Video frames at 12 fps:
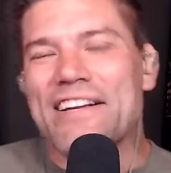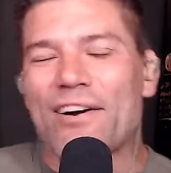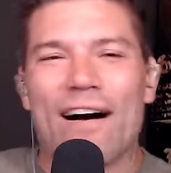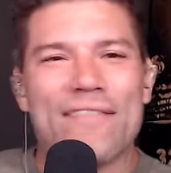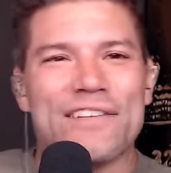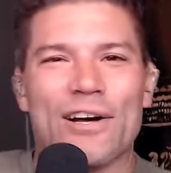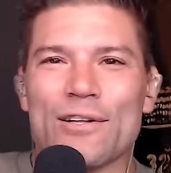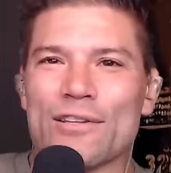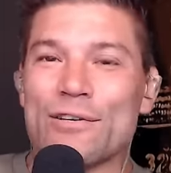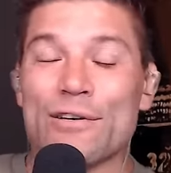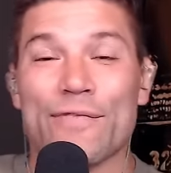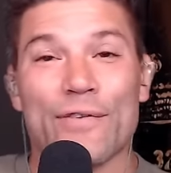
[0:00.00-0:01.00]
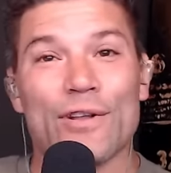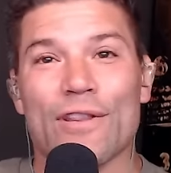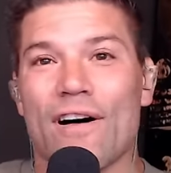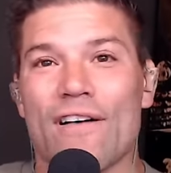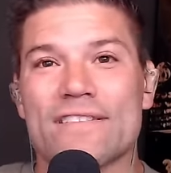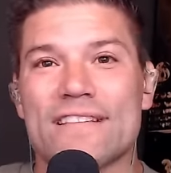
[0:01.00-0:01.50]
know, I've known Luke for a
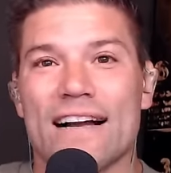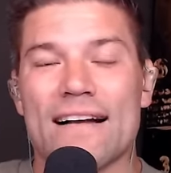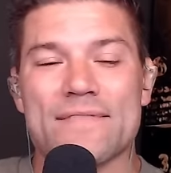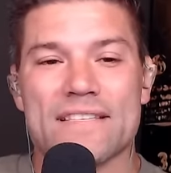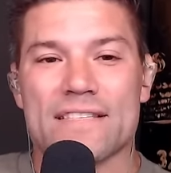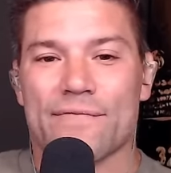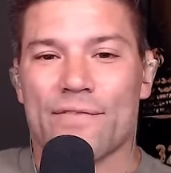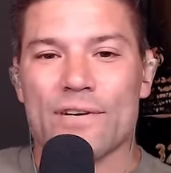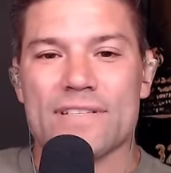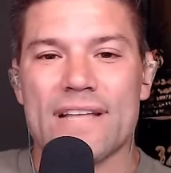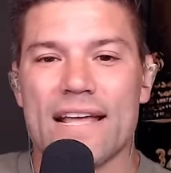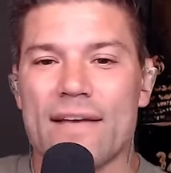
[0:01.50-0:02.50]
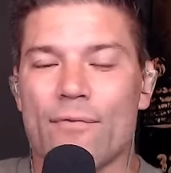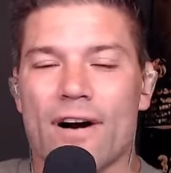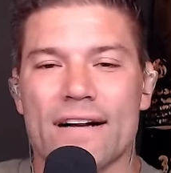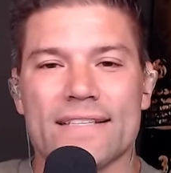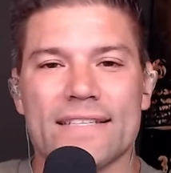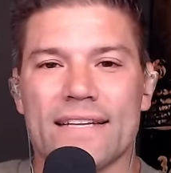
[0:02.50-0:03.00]
long time, since the first day he
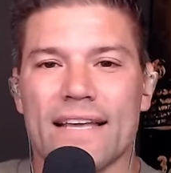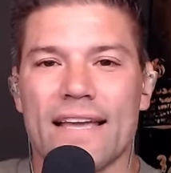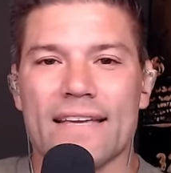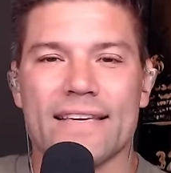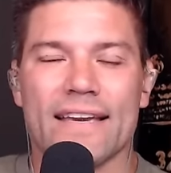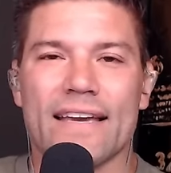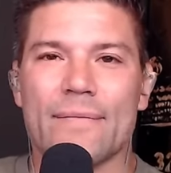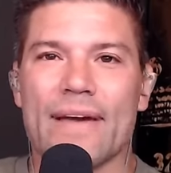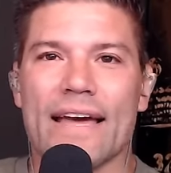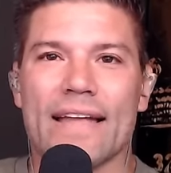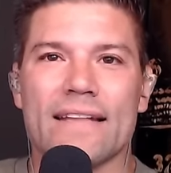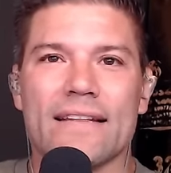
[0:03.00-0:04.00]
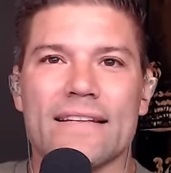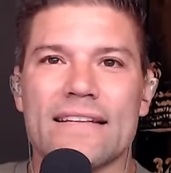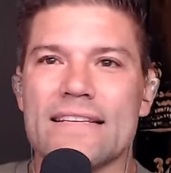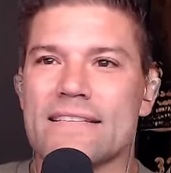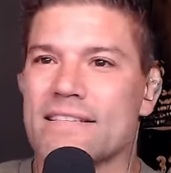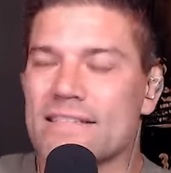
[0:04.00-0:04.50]
walked into A K, man. And
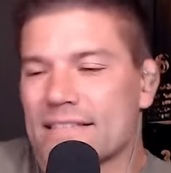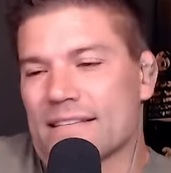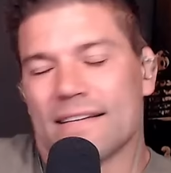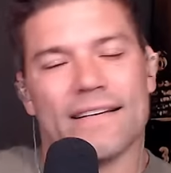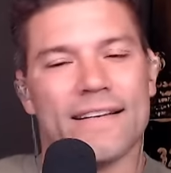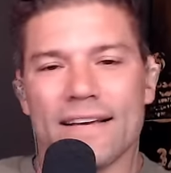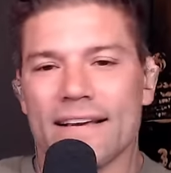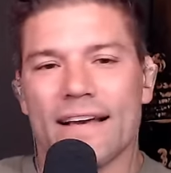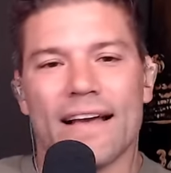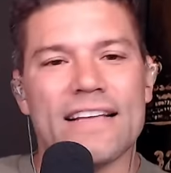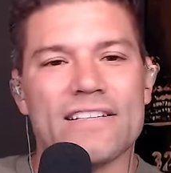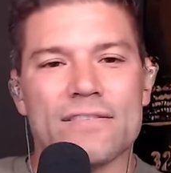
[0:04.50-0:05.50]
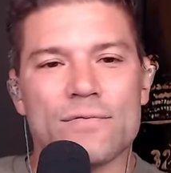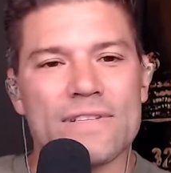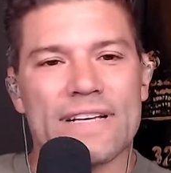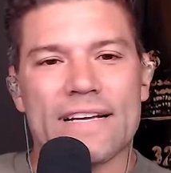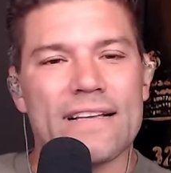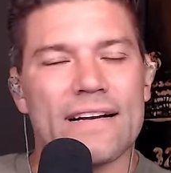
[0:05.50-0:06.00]
he's just, he just was
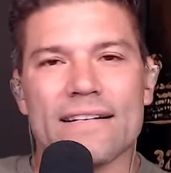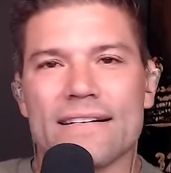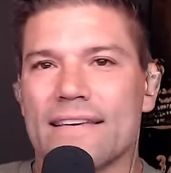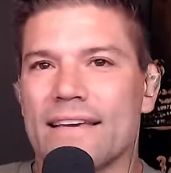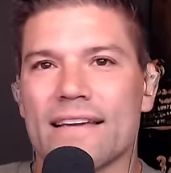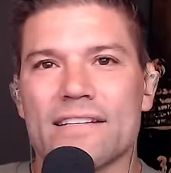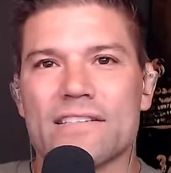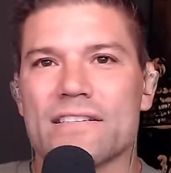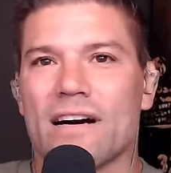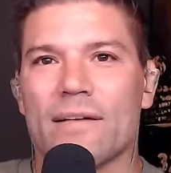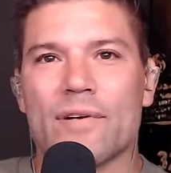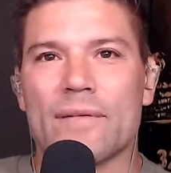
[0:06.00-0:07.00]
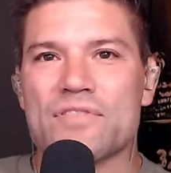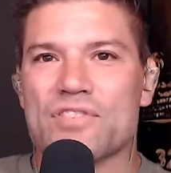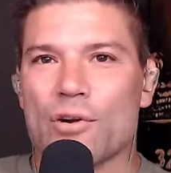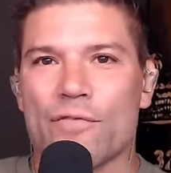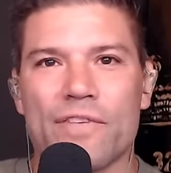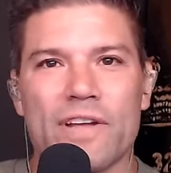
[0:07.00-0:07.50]
like a young kid, just coming up
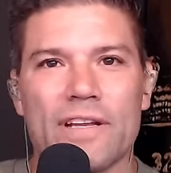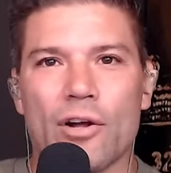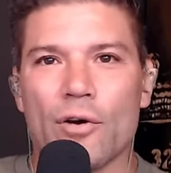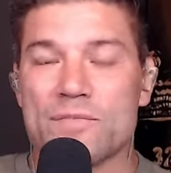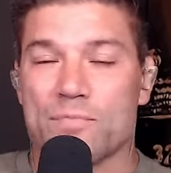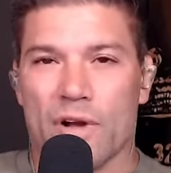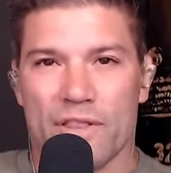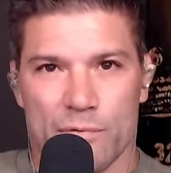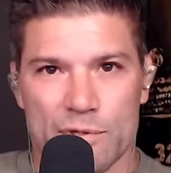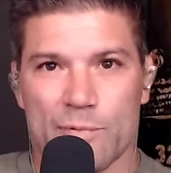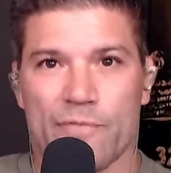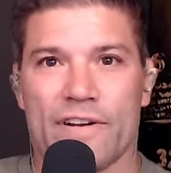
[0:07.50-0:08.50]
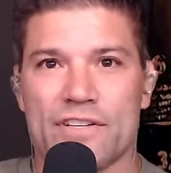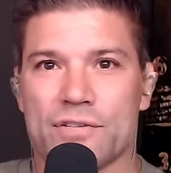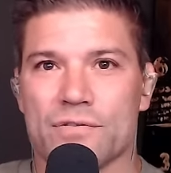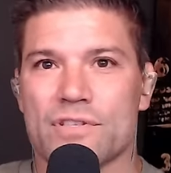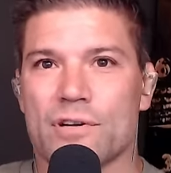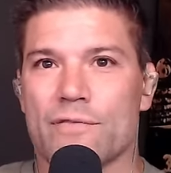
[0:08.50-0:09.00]
surfing. You know, his brother was a
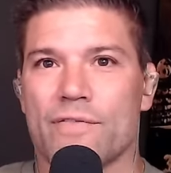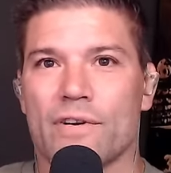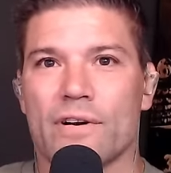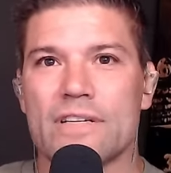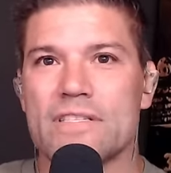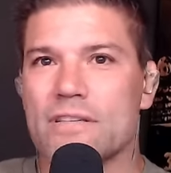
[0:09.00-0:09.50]
professional surfer. He's